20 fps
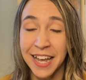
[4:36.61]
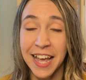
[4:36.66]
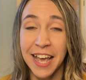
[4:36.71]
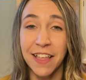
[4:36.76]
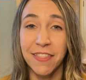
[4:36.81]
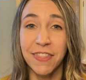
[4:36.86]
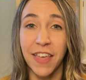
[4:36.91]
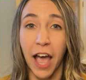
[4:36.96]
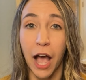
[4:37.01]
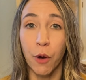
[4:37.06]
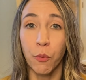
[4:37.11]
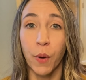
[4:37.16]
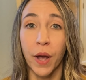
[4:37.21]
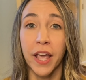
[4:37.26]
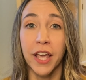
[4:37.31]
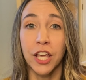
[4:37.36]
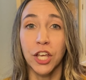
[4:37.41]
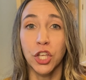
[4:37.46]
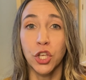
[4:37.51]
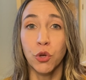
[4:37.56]
That way
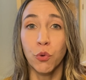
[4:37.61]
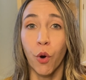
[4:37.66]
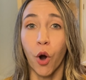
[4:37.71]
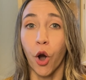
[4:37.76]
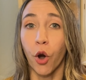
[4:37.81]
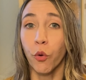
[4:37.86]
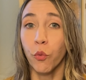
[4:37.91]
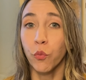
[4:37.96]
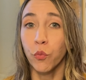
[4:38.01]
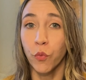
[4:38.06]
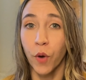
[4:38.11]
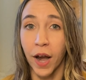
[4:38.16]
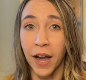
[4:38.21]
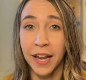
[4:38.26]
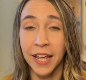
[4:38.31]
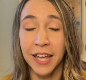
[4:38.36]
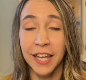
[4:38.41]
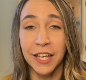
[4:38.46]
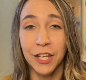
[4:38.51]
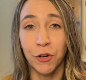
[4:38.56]
you are ready,
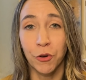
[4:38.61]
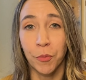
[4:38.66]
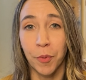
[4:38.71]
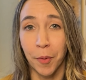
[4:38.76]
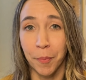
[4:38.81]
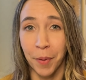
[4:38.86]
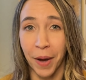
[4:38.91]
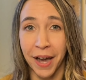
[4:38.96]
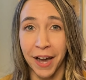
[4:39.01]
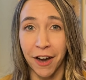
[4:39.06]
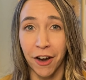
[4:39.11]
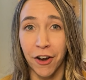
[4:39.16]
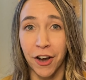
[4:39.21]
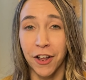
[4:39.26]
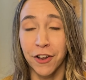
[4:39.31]
you're prepared.